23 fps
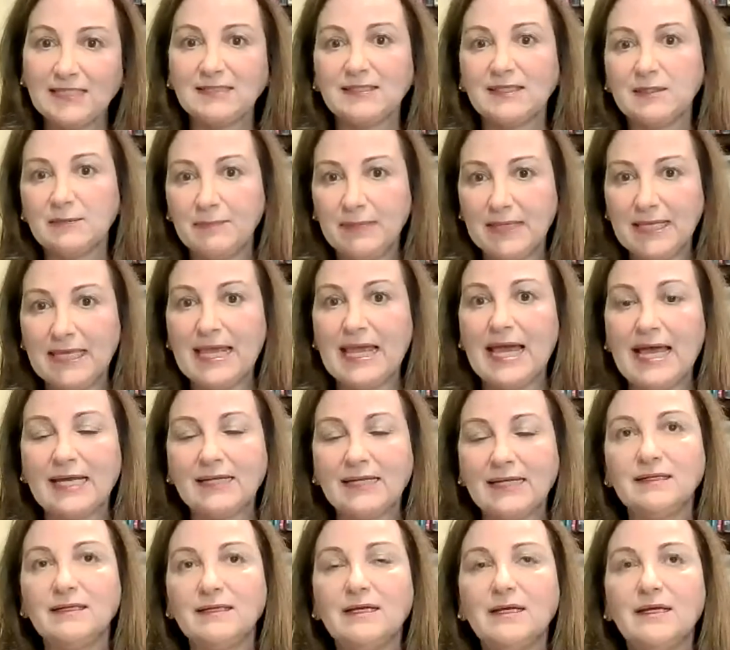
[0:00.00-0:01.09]
it began.
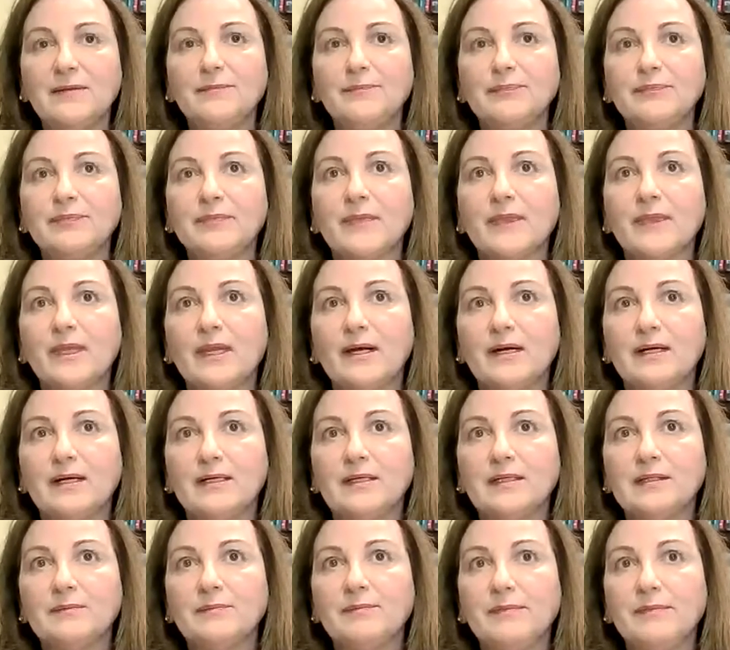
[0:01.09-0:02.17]

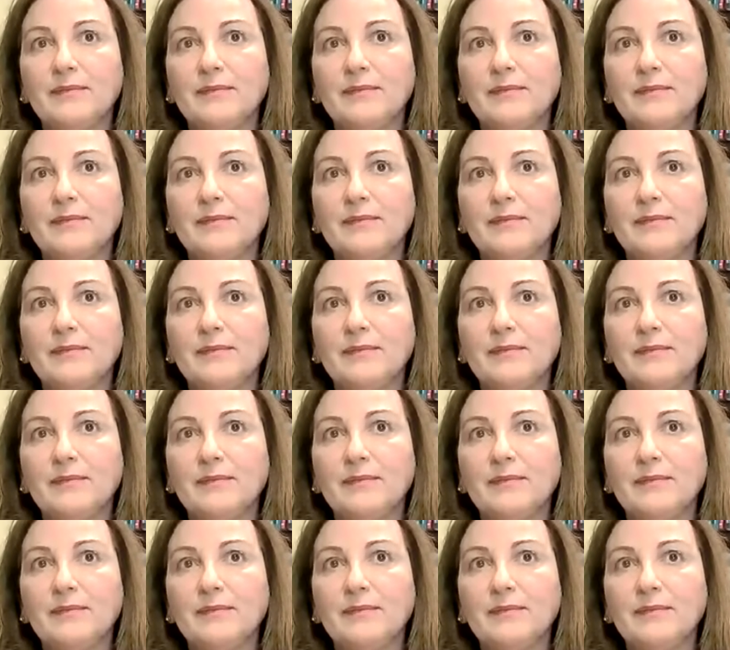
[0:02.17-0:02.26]
Uh,